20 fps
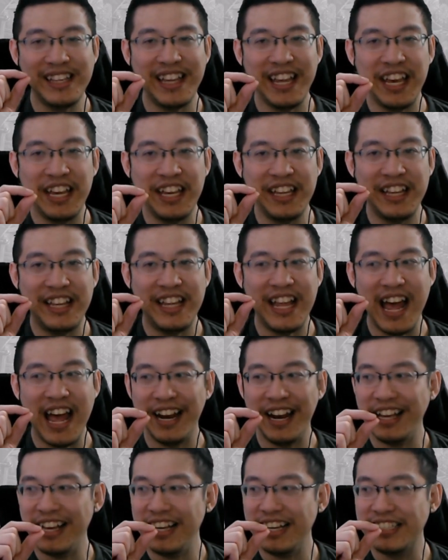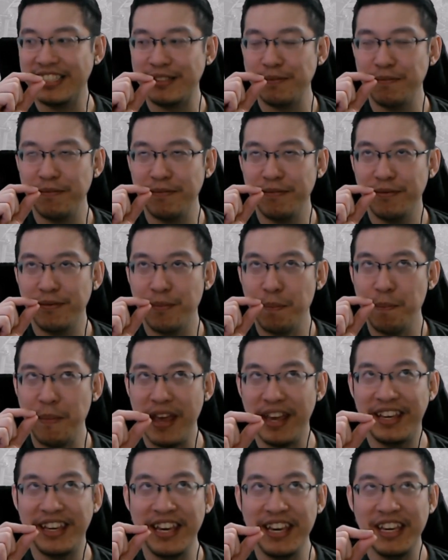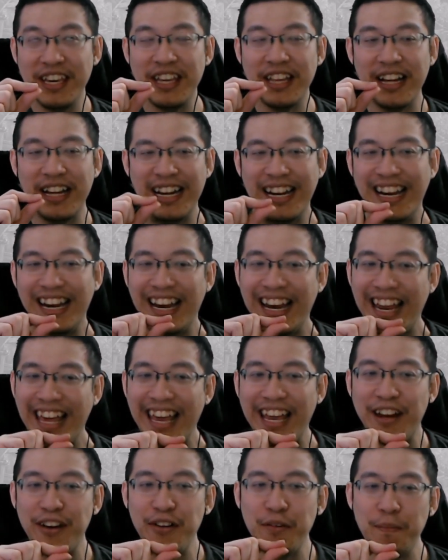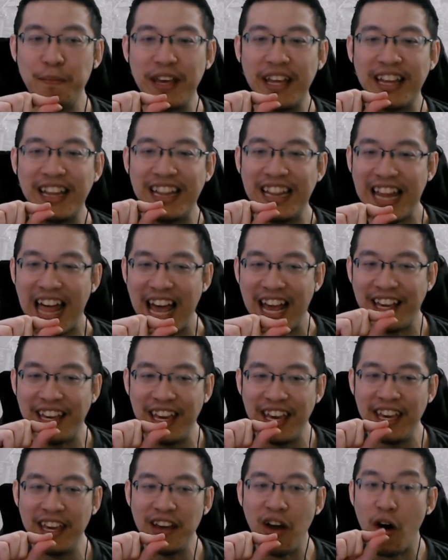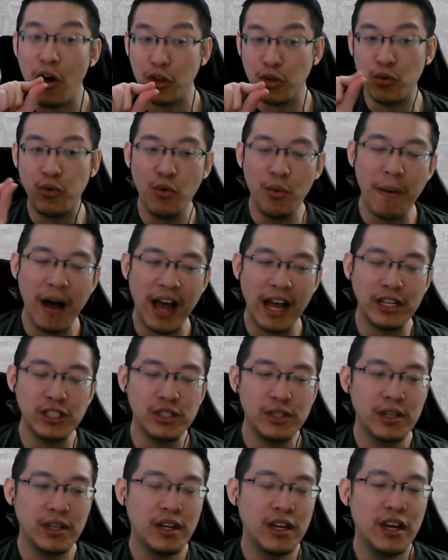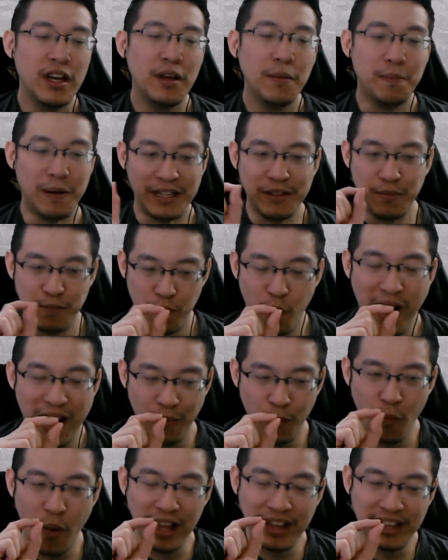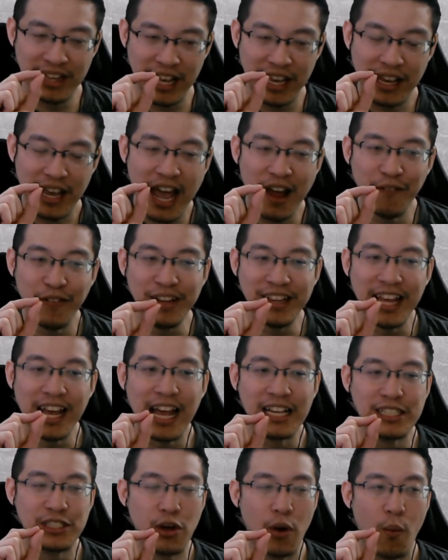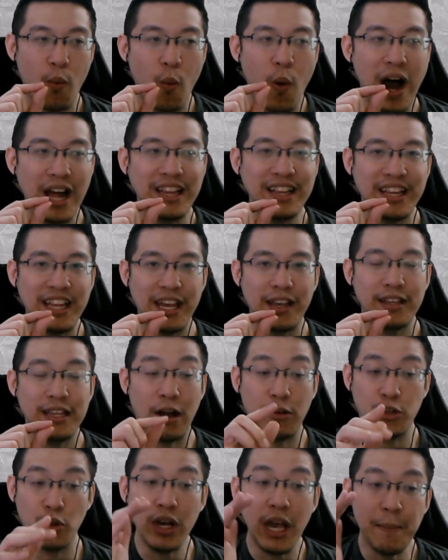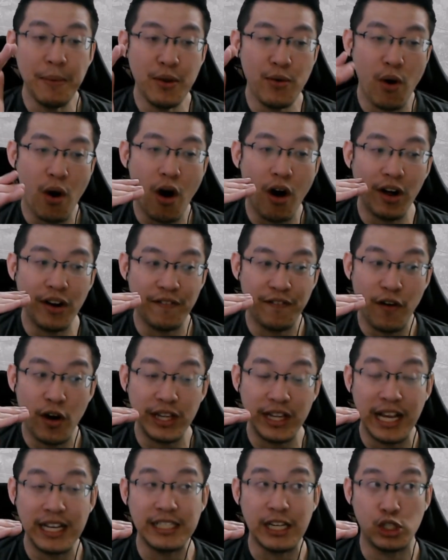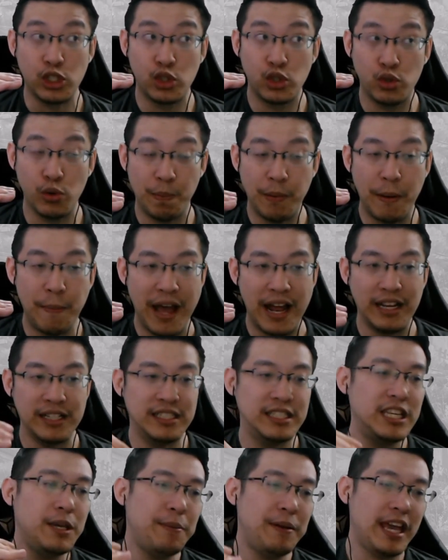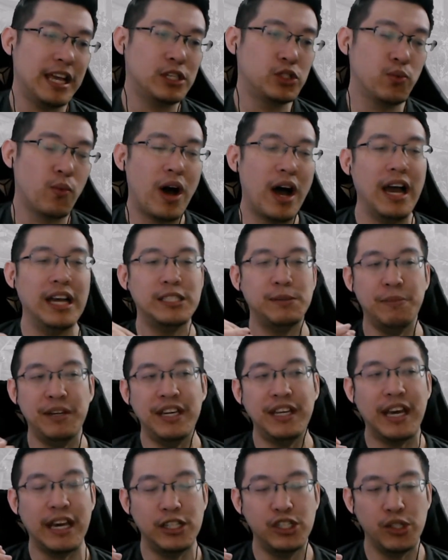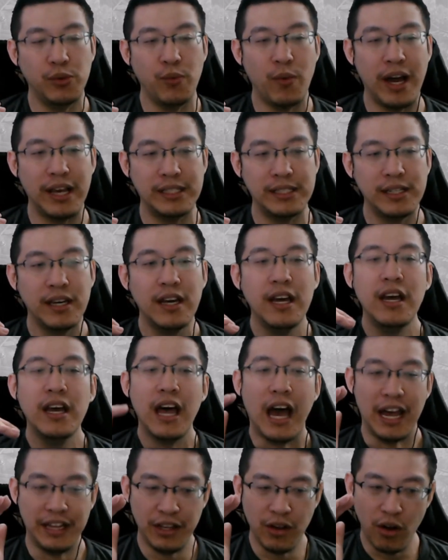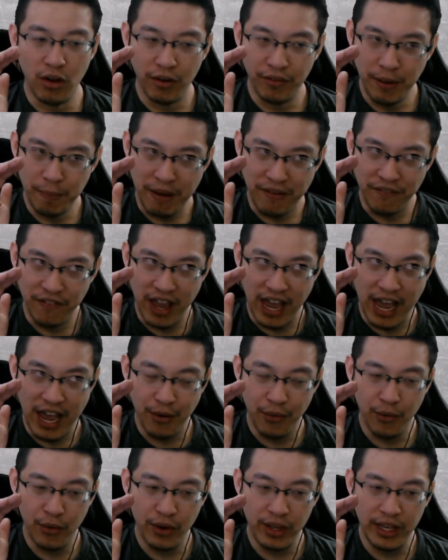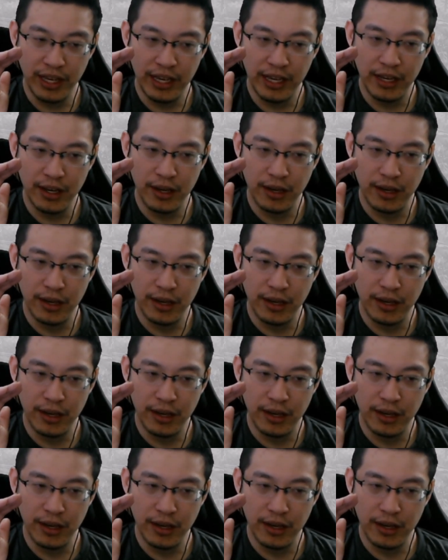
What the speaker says: thing that is making it a little bit lacking or too much. But one thing, every tank has got one thing. Now, don't get me wrong, all the 4 tanks are super balanced, DPS-wise, mitigation-wise. I think all of them are very